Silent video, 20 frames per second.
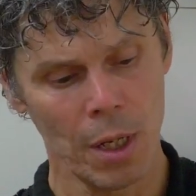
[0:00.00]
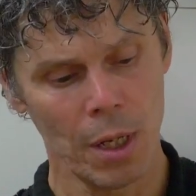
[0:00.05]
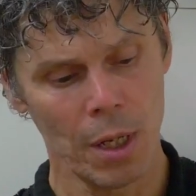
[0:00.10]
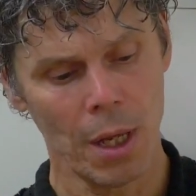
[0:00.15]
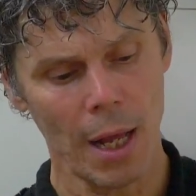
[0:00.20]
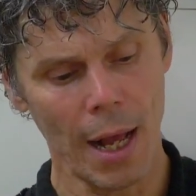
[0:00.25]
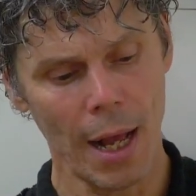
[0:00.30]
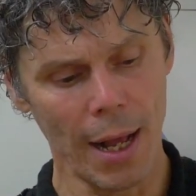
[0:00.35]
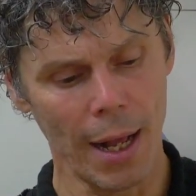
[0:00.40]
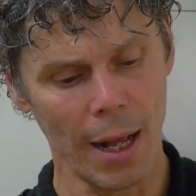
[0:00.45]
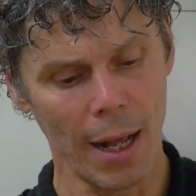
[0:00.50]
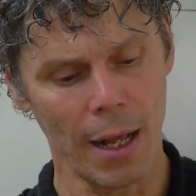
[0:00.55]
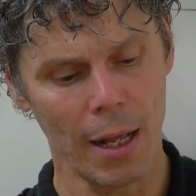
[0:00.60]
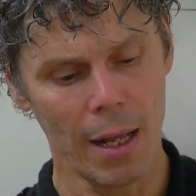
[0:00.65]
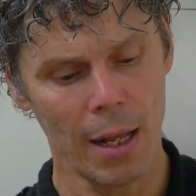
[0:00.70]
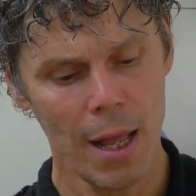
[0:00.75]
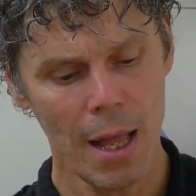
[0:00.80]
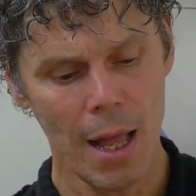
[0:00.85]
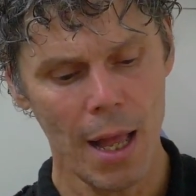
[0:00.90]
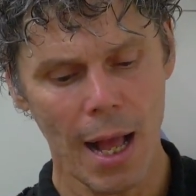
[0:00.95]
mm-hmm. uh,
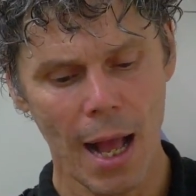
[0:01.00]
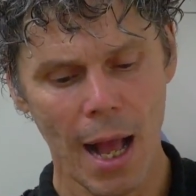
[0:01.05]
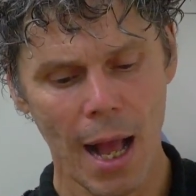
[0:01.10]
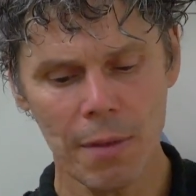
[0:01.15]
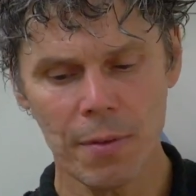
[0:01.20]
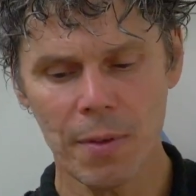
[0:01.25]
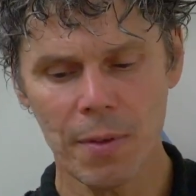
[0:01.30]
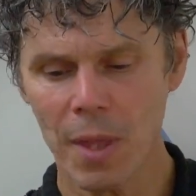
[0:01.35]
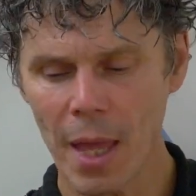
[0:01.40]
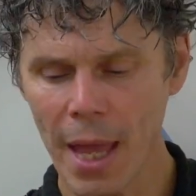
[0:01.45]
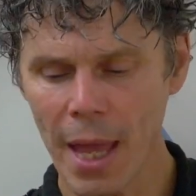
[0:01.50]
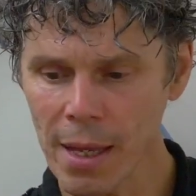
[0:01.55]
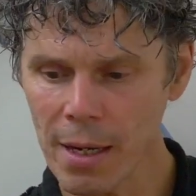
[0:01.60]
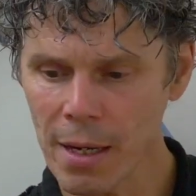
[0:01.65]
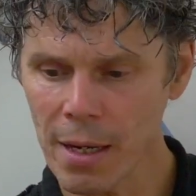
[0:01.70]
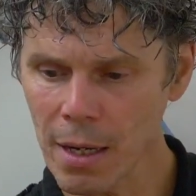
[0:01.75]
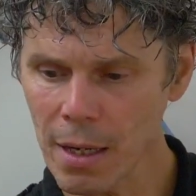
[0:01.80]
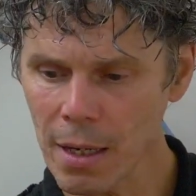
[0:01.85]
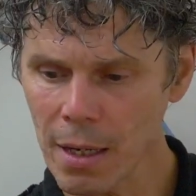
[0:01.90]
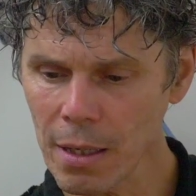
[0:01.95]
and
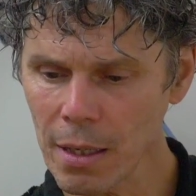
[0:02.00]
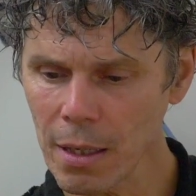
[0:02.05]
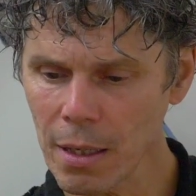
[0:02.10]
then